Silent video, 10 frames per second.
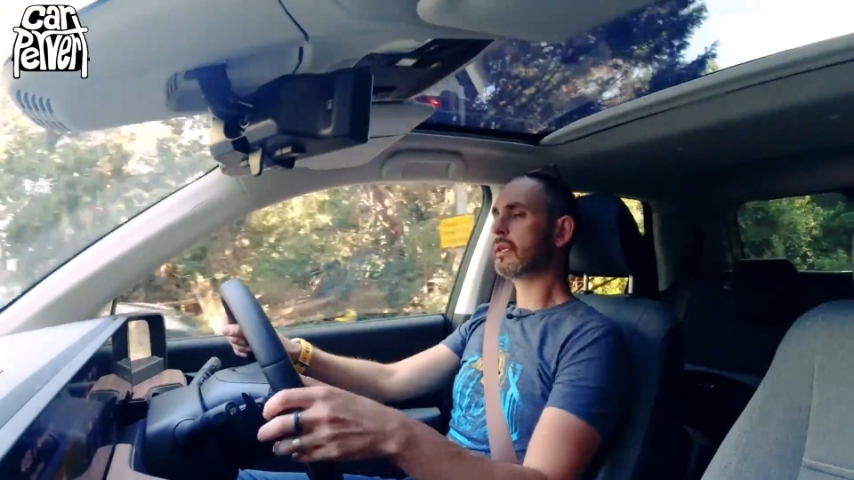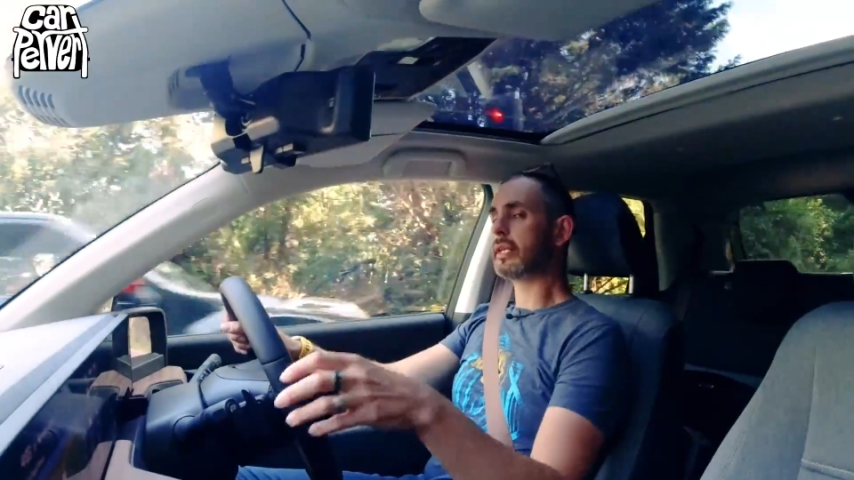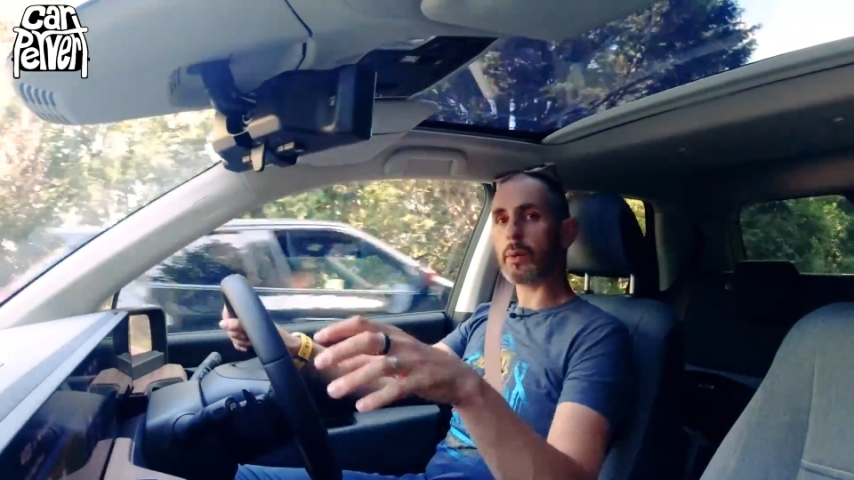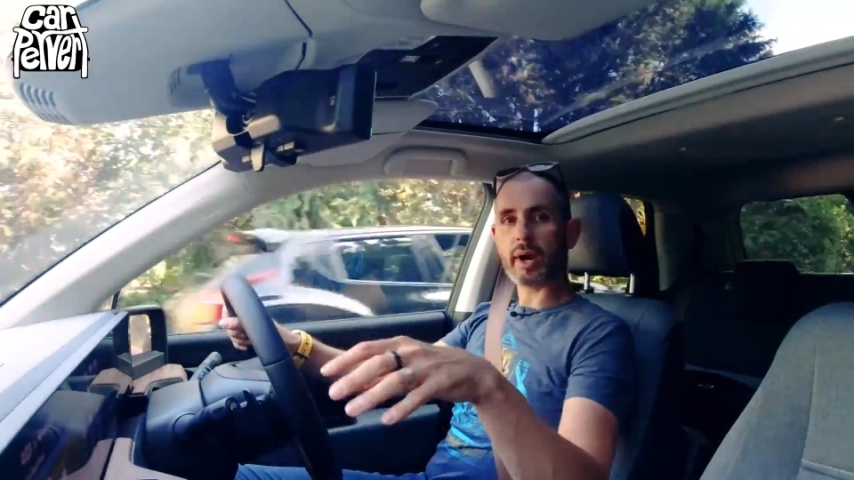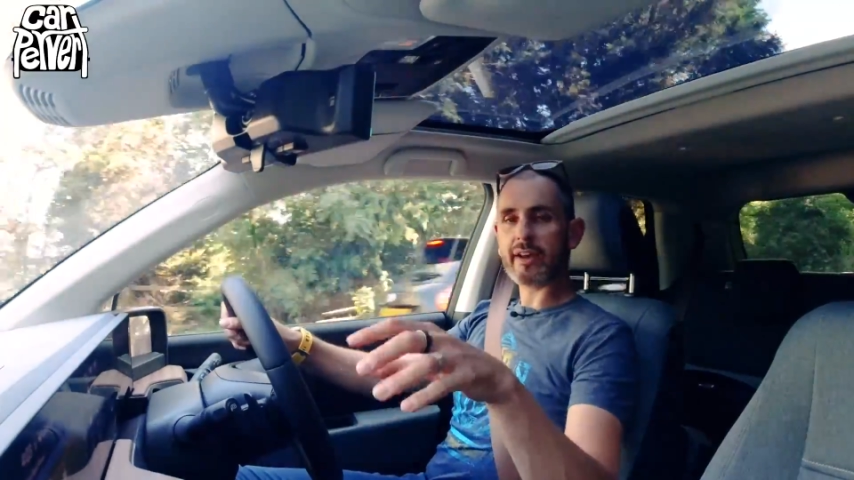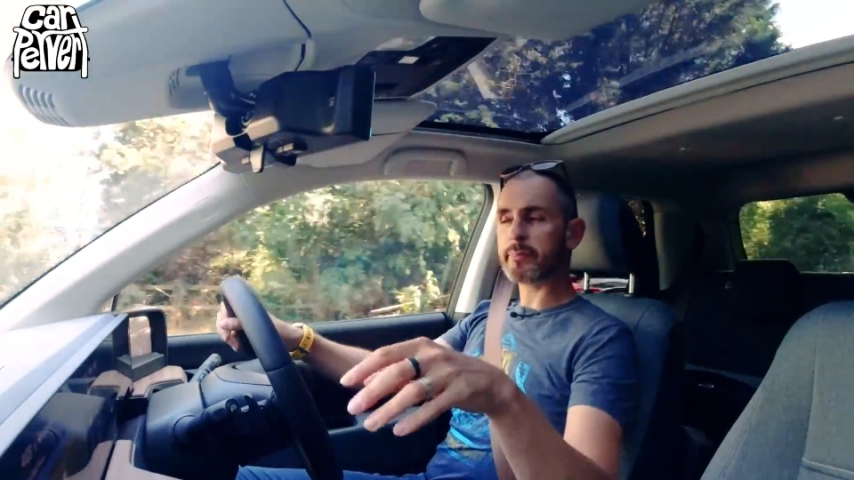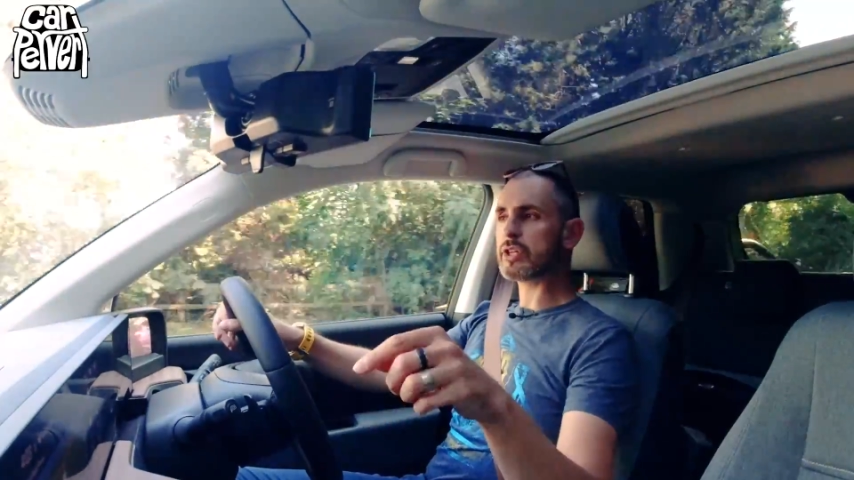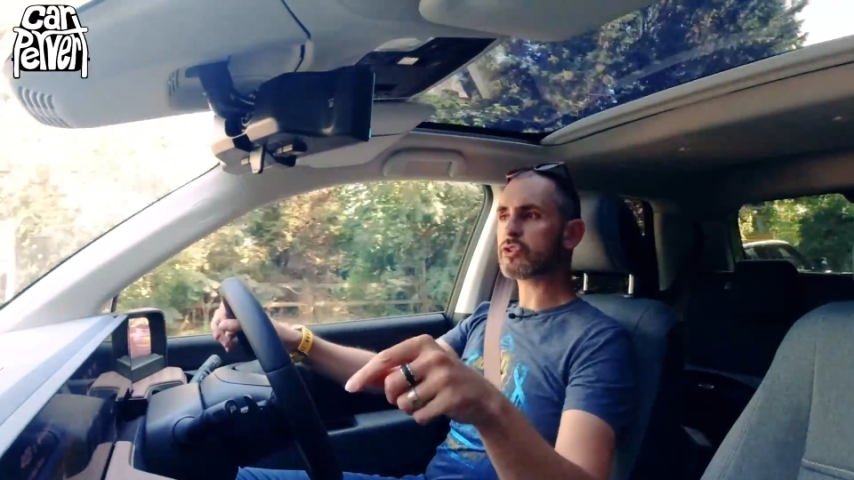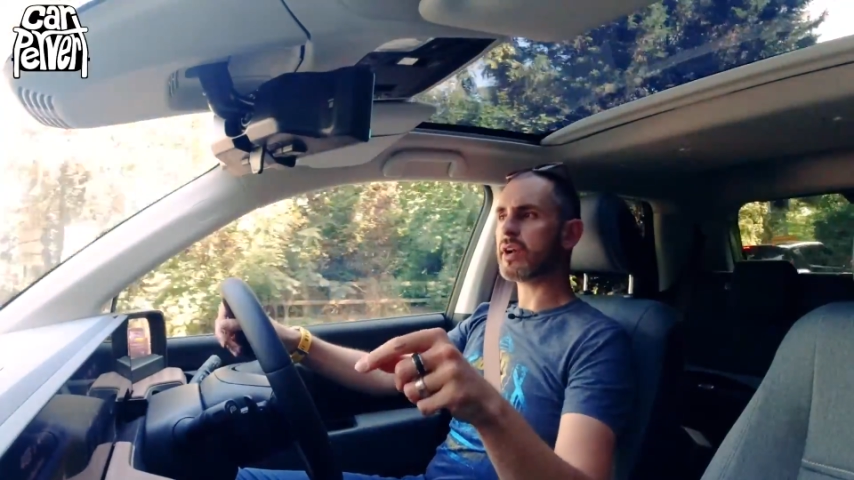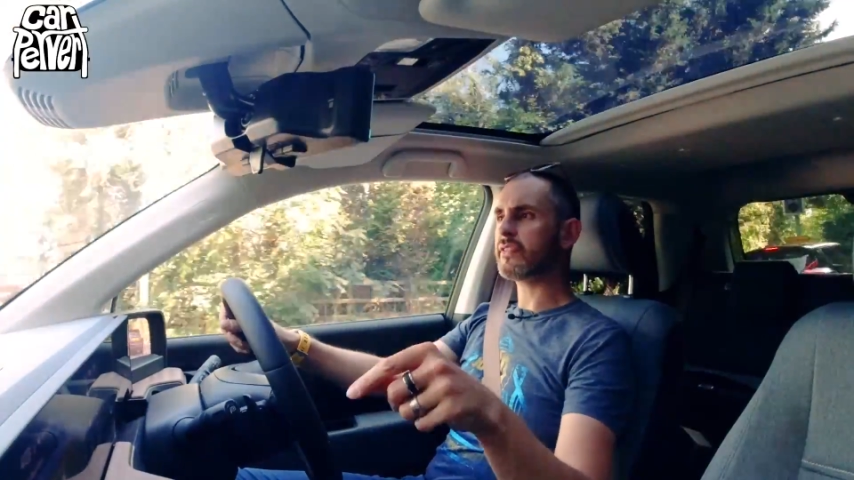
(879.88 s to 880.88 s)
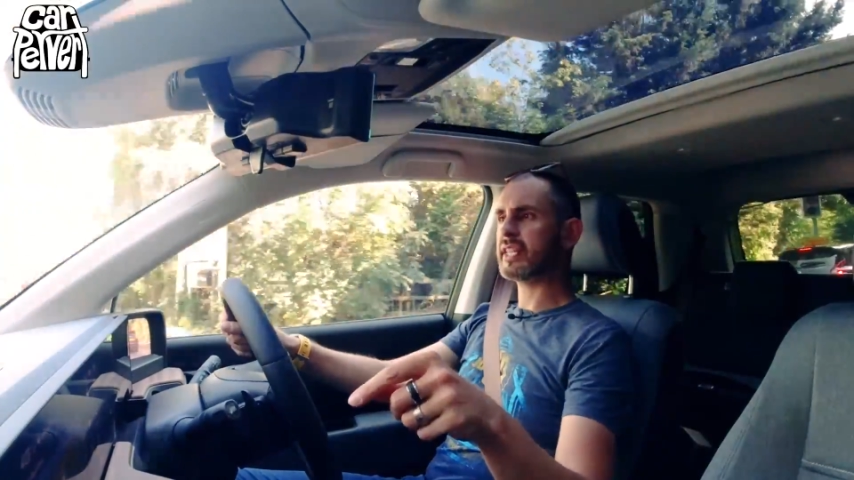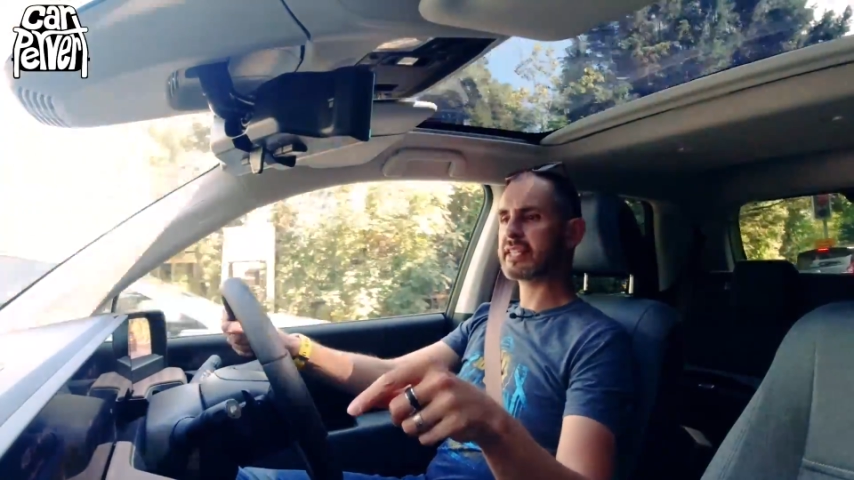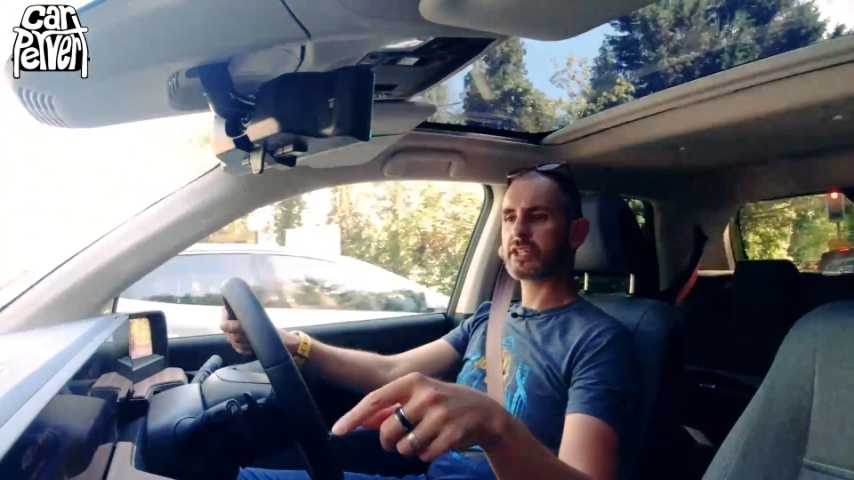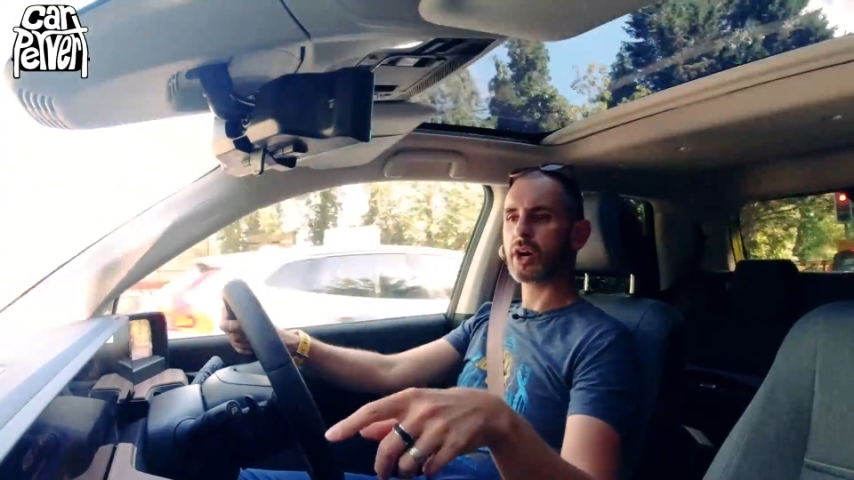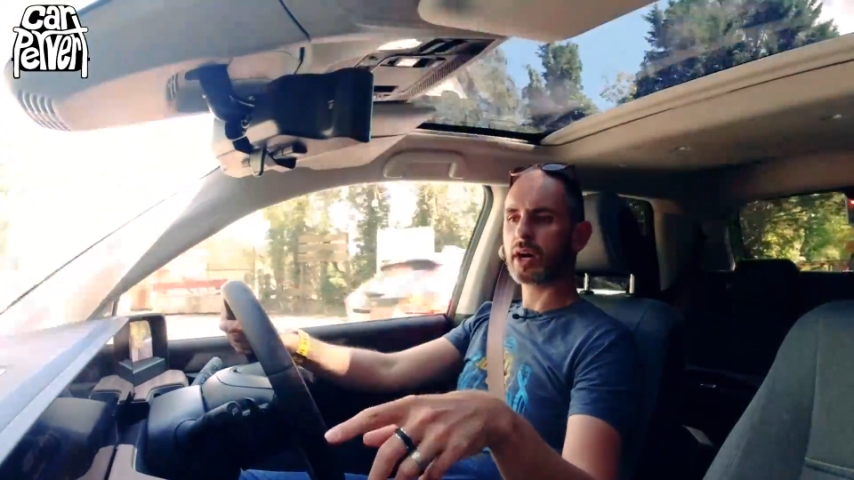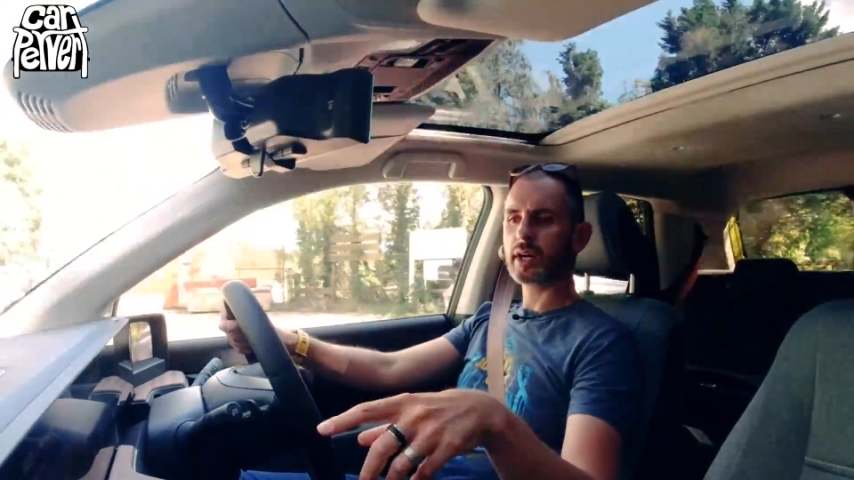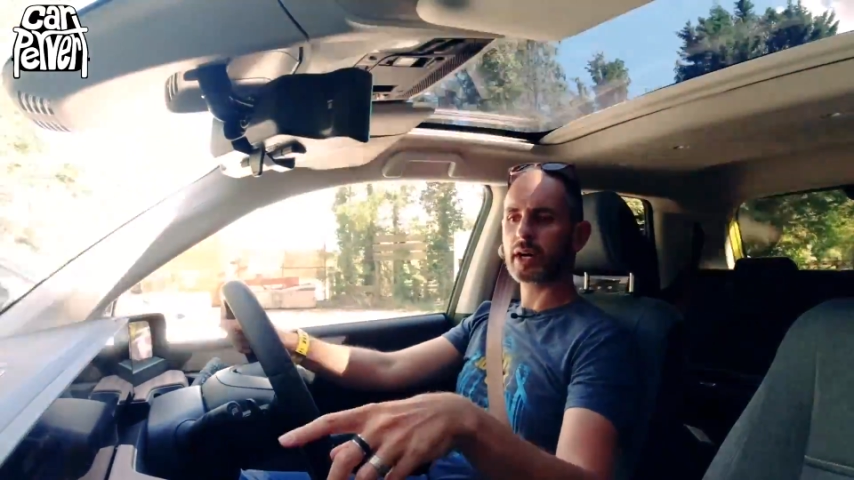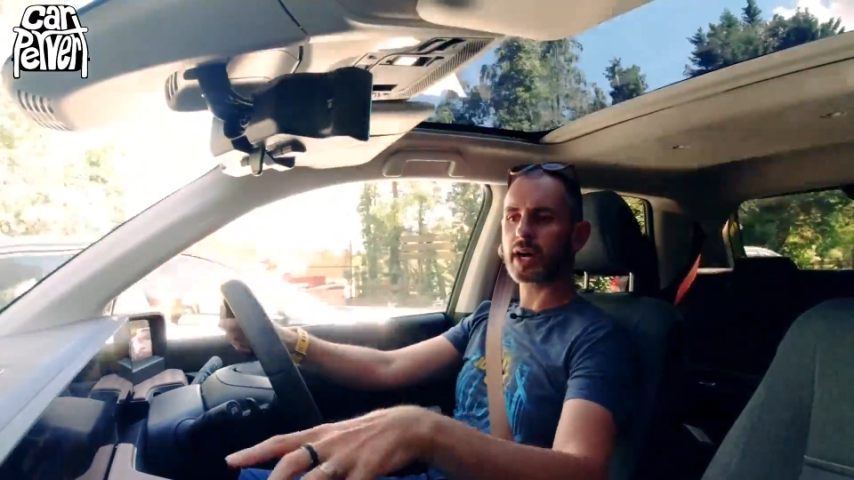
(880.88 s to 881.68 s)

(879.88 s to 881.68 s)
Now, I have been driving this car.